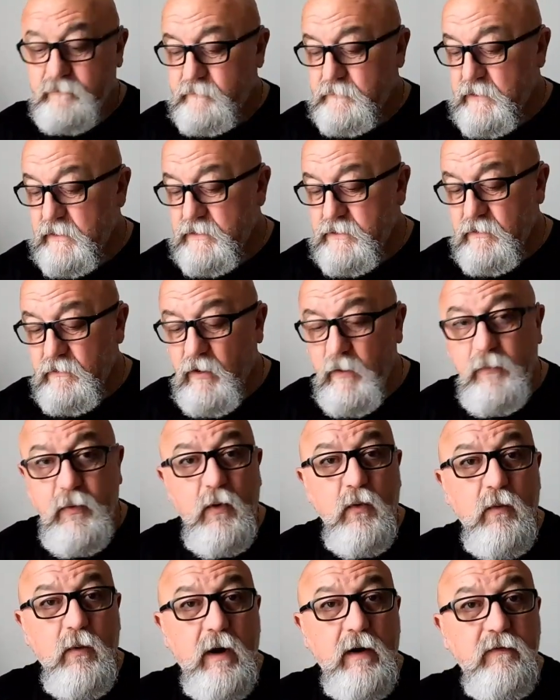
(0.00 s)
And so I
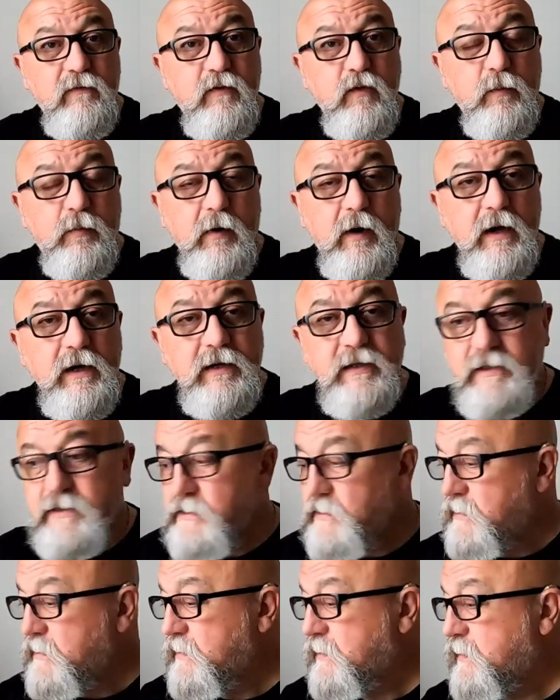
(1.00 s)
bought one, full
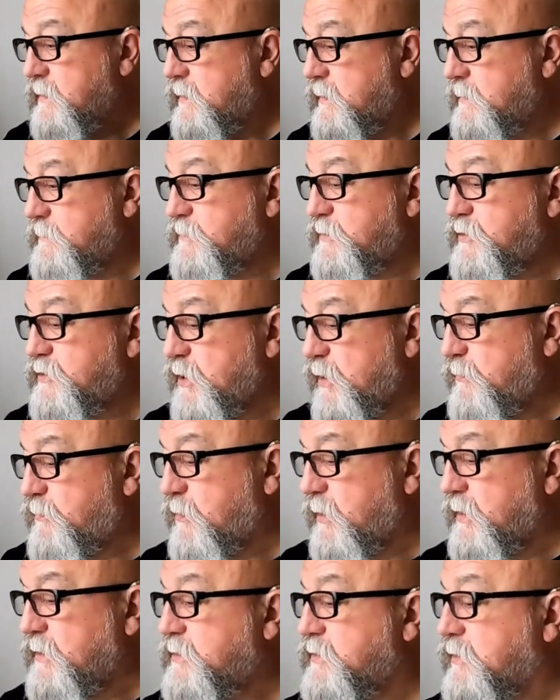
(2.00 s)
price. It was a show
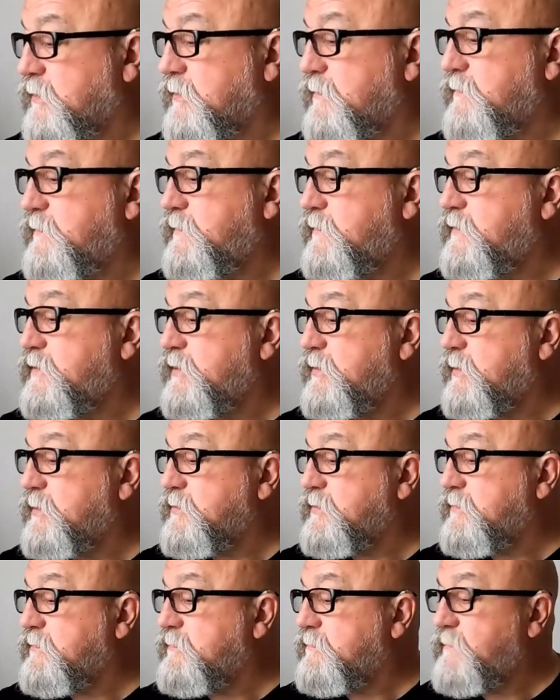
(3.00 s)
price of two
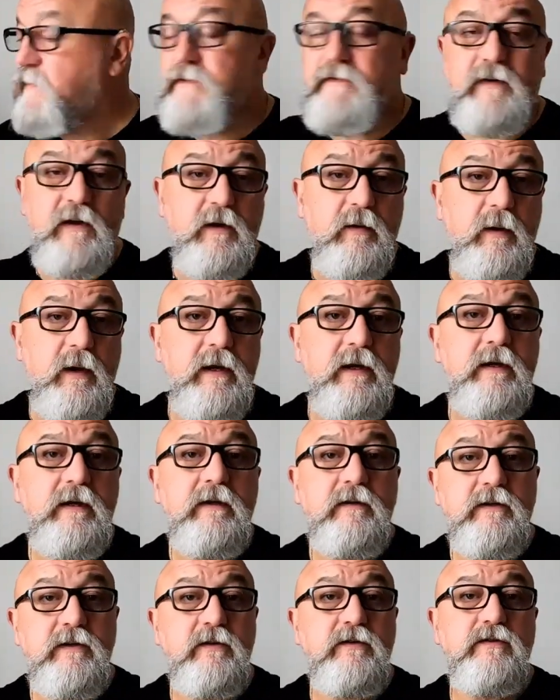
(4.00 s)
hundred and fifty quid,
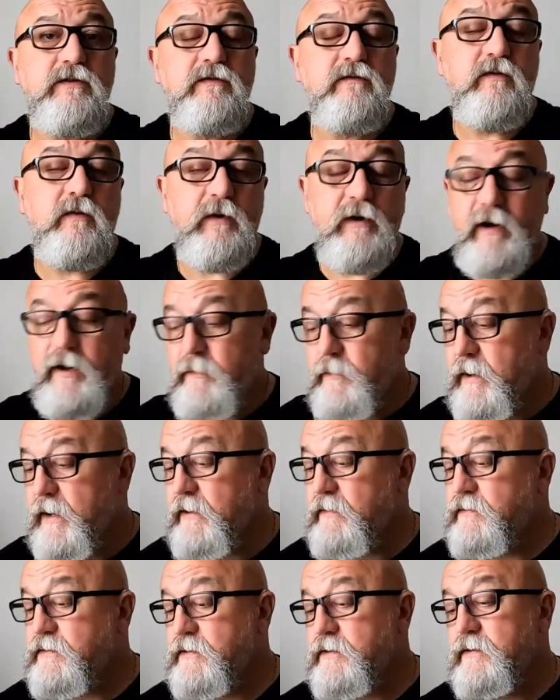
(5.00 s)
two hundred and forty-nine
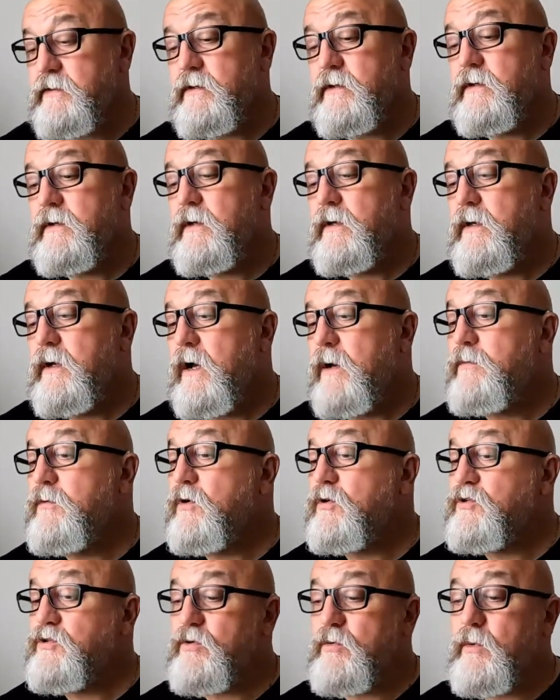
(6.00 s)
pounds. I'm
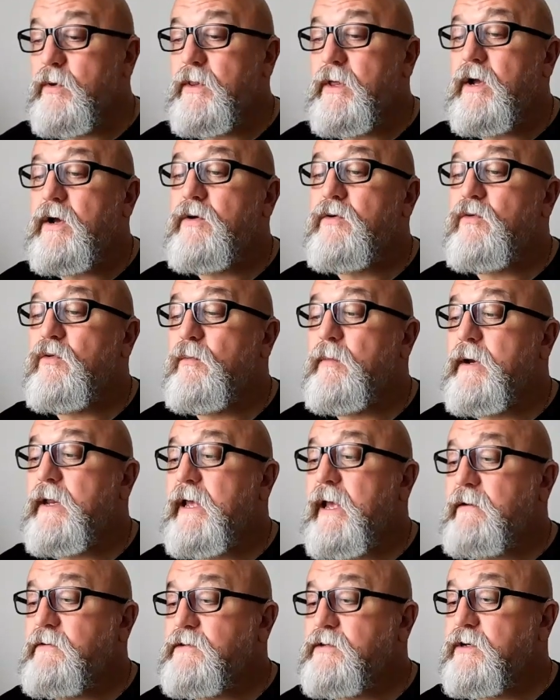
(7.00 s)
not sure what they are
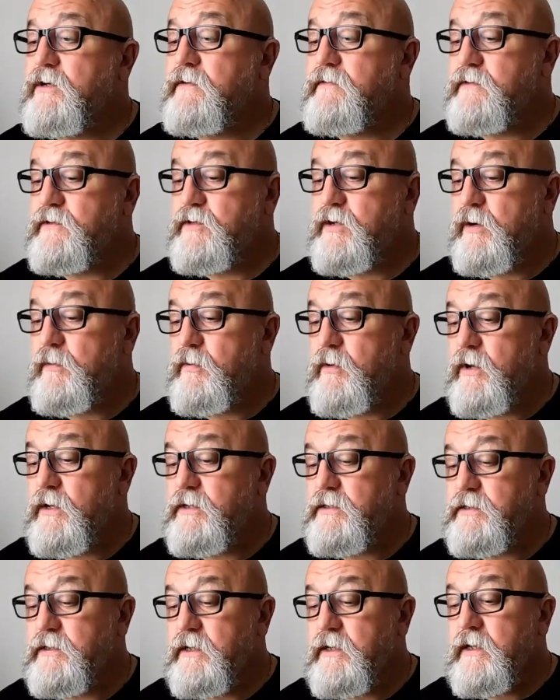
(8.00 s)
normally outside of the show
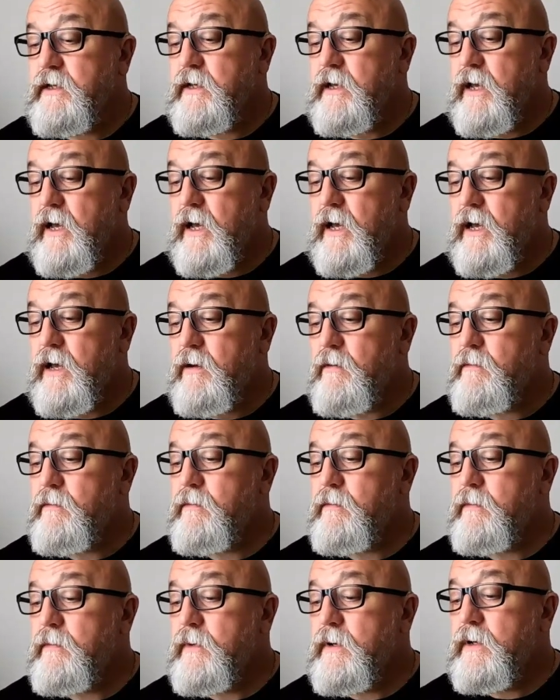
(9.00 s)
price.
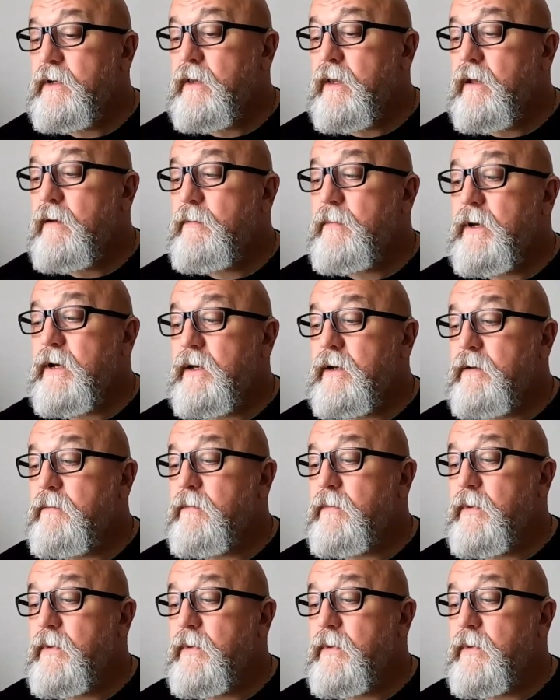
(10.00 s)
Um, but